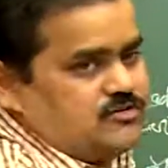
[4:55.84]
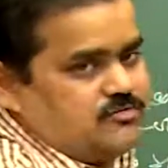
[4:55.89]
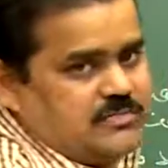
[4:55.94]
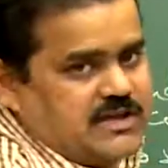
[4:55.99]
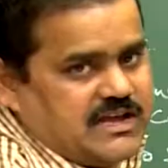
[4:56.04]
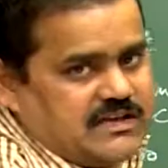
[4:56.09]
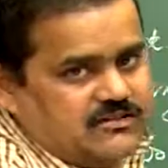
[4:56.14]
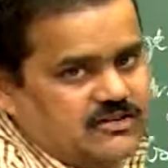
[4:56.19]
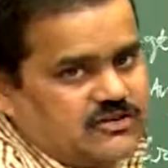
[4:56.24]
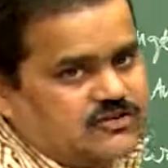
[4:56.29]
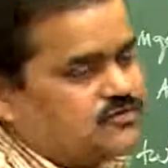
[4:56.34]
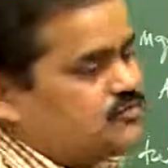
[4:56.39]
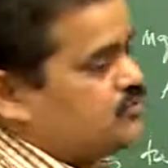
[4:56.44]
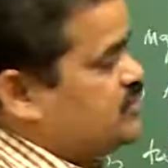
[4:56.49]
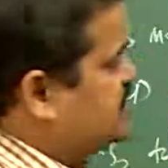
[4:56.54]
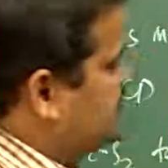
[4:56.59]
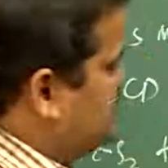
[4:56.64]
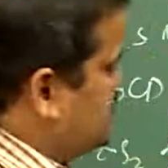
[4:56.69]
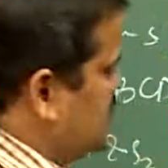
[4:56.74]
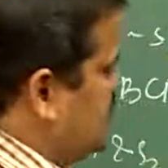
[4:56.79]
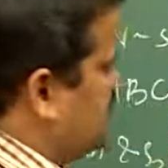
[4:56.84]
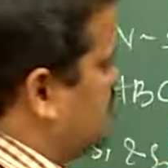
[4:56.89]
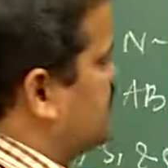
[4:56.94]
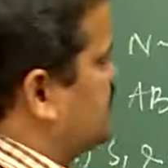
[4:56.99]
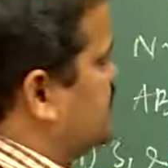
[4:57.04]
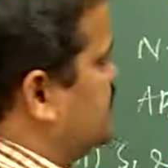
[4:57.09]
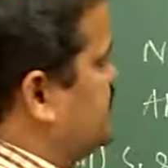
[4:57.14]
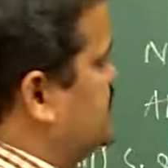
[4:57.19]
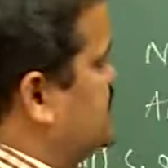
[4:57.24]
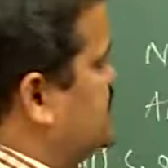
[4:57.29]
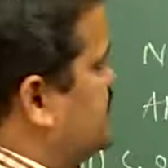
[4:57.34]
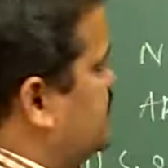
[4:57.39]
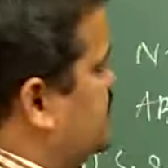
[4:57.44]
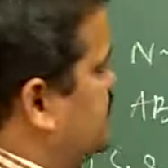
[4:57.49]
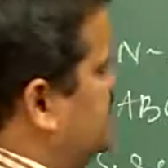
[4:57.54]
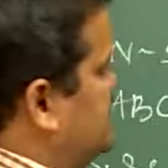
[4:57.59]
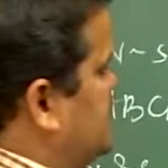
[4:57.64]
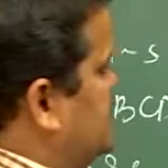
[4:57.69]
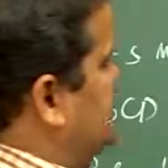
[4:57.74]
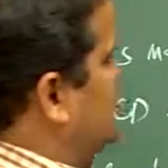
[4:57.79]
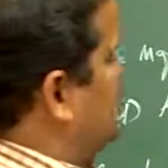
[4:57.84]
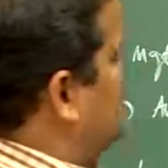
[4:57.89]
make the switch on, then the